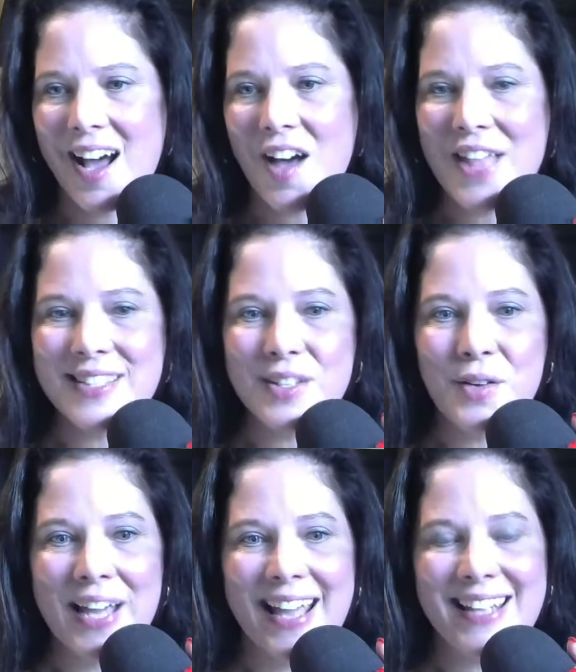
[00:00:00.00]
Oh, that's
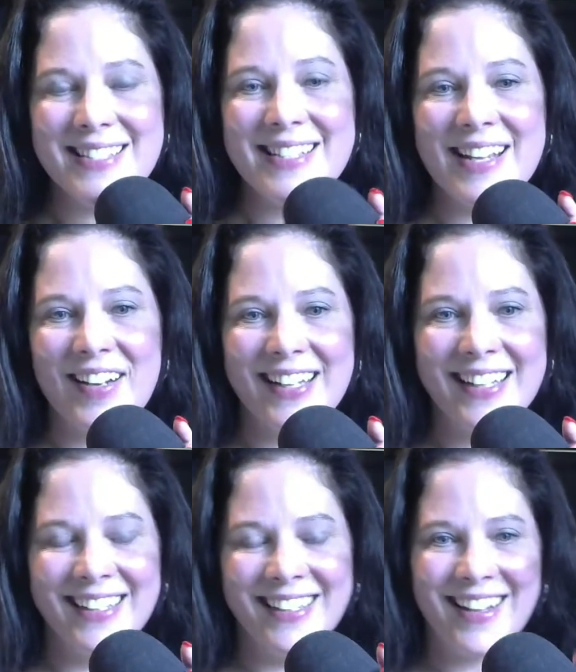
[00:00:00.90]
okay,
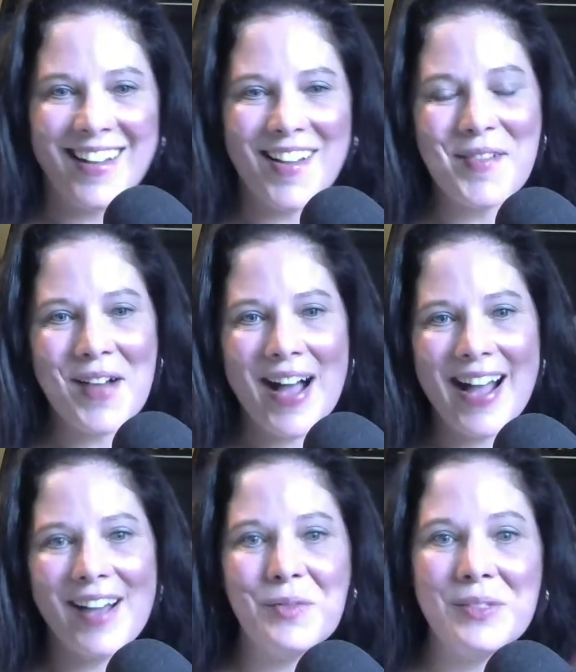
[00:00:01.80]
Sarah.
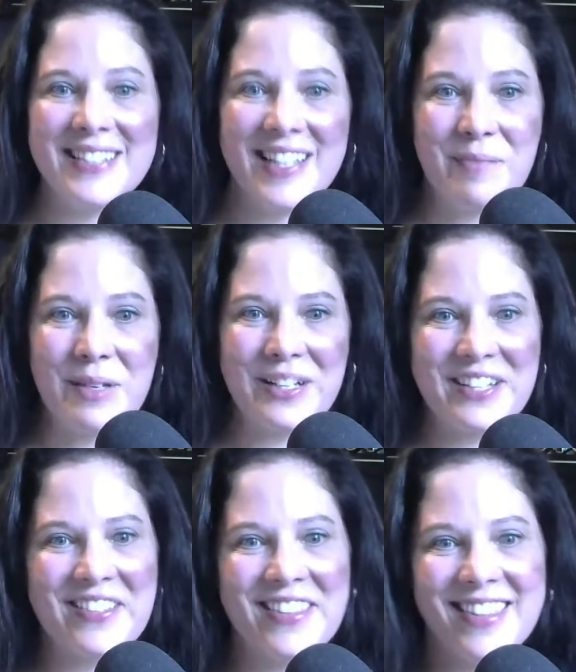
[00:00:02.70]
I, tell me what
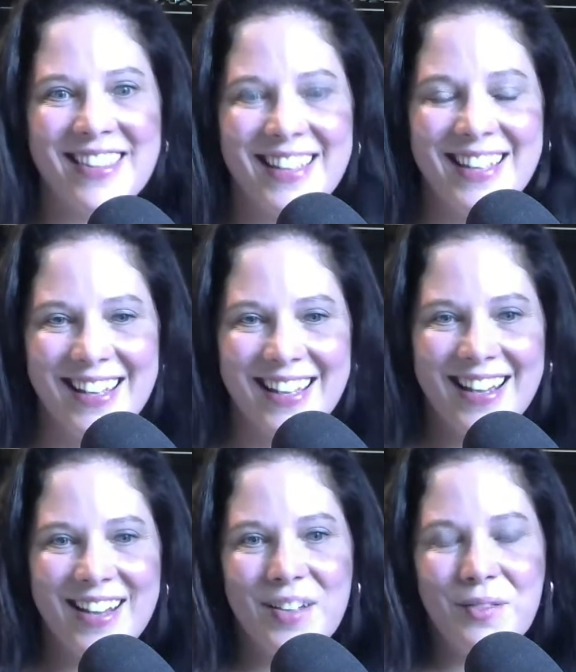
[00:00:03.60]
you think.
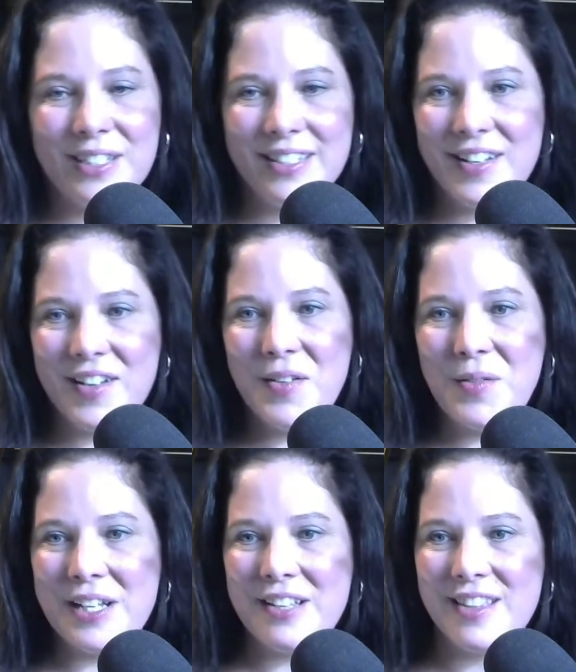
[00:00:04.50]
I want to know
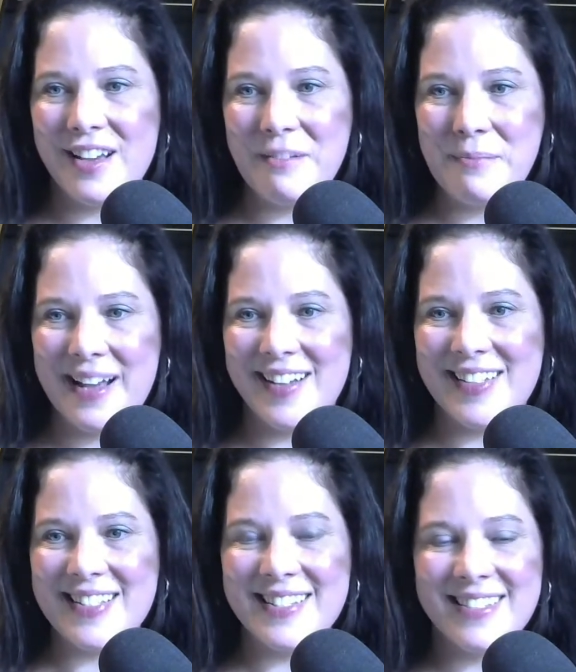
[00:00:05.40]
what you thought
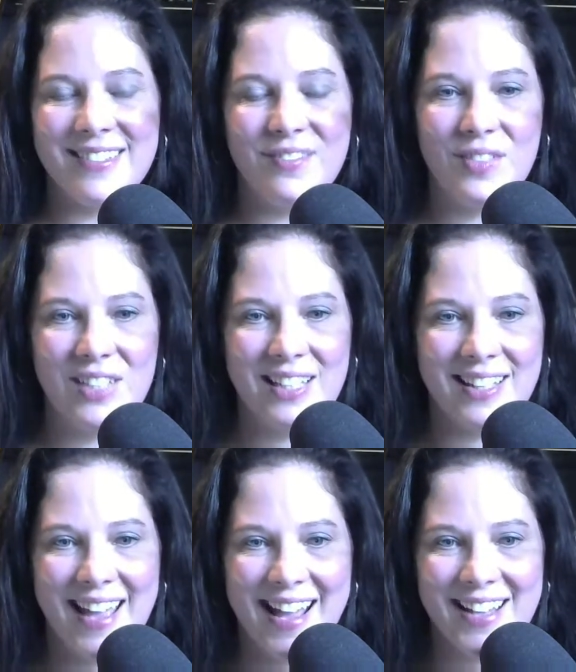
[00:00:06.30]
about the Vivian
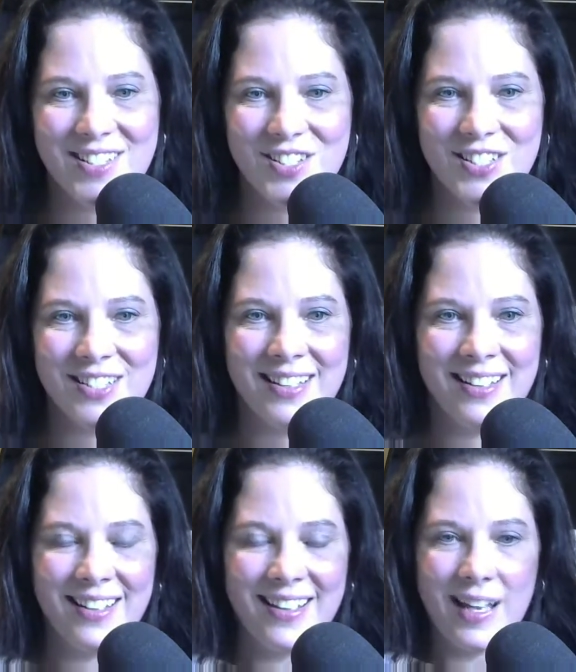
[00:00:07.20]
Cash
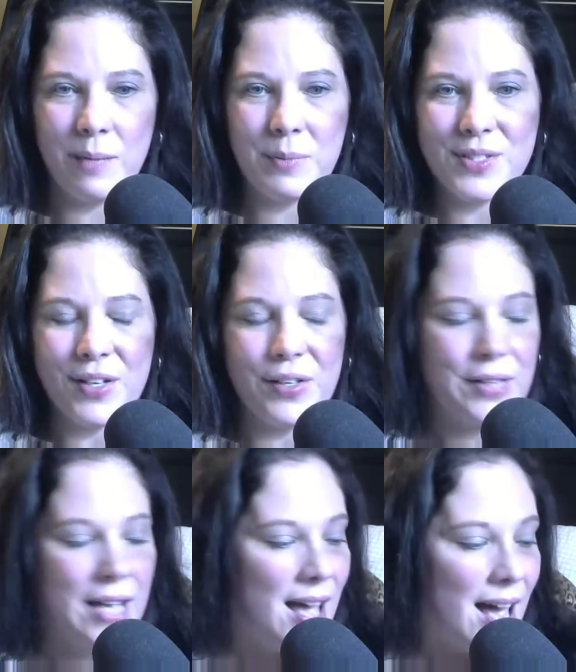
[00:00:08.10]

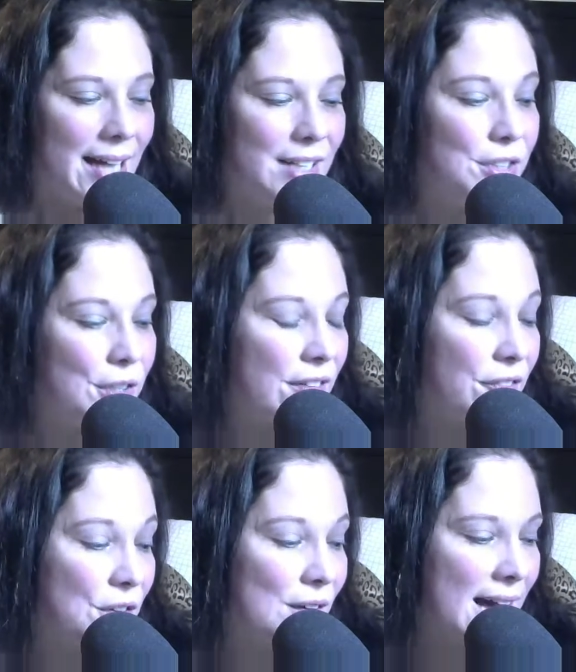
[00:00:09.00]
episode. I don't know
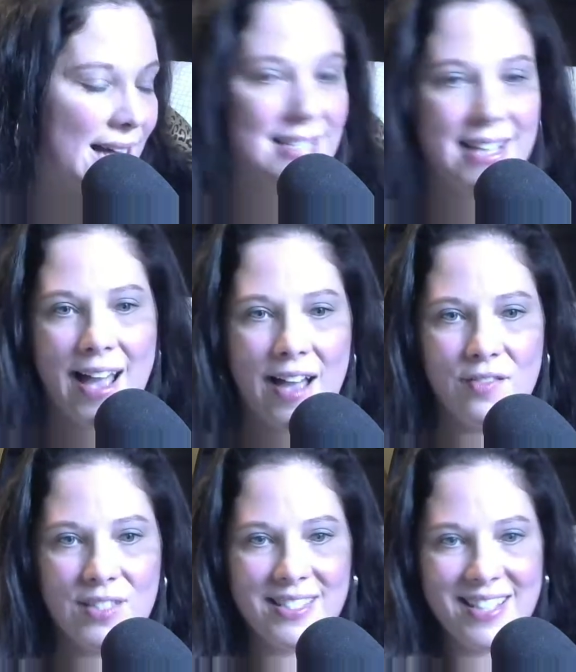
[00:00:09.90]
if you guys have
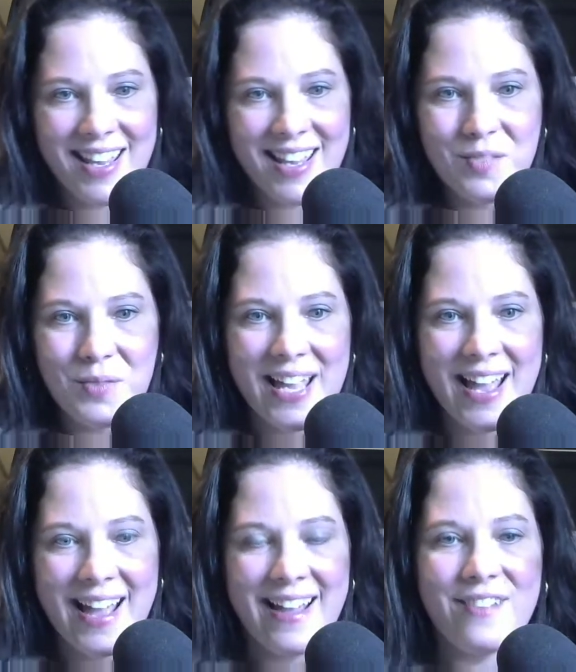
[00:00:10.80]
seen, we
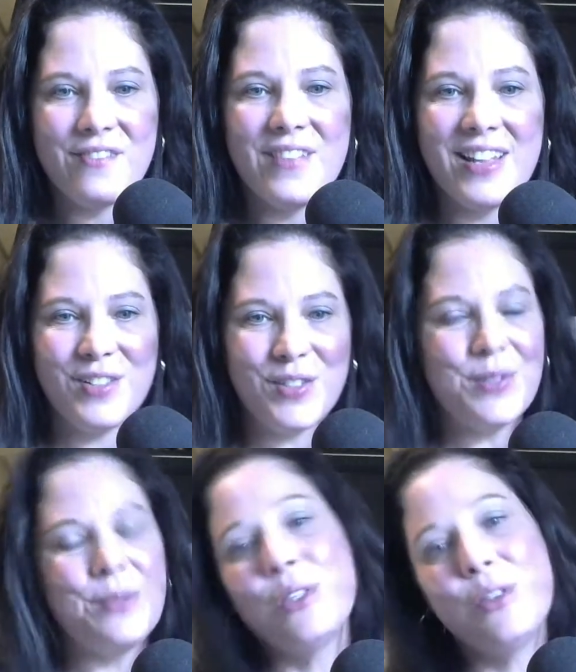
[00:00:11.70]
have a
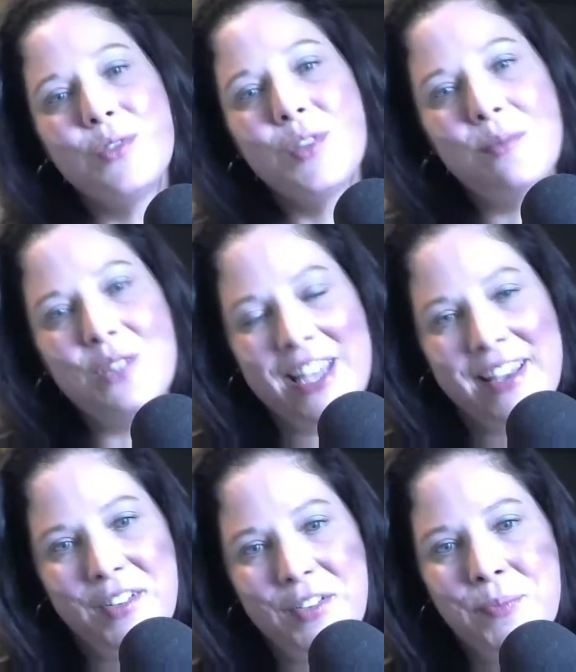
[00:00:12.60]
new YouTube
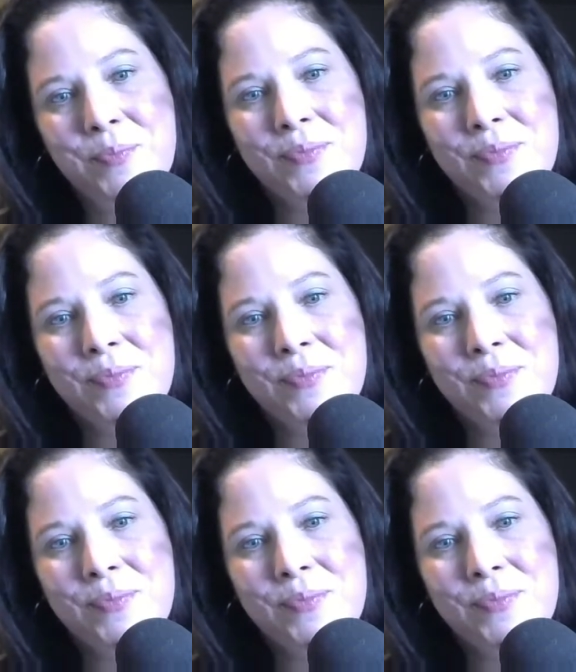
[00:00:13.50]
channel